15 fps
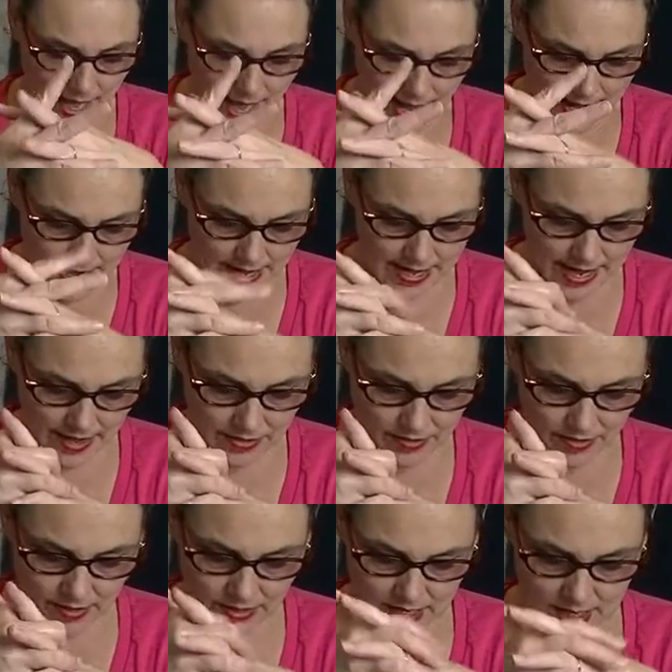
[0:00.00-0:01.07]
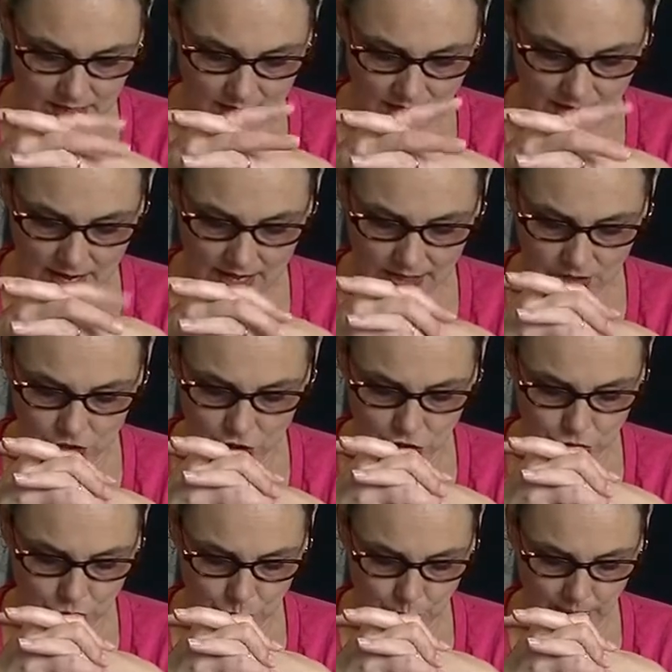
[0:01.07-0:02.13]
Another thing that I
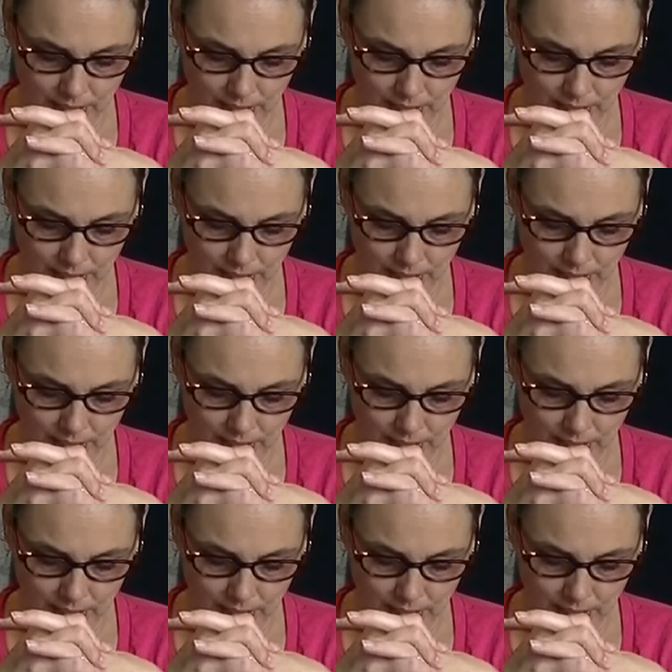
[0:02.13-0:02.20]
do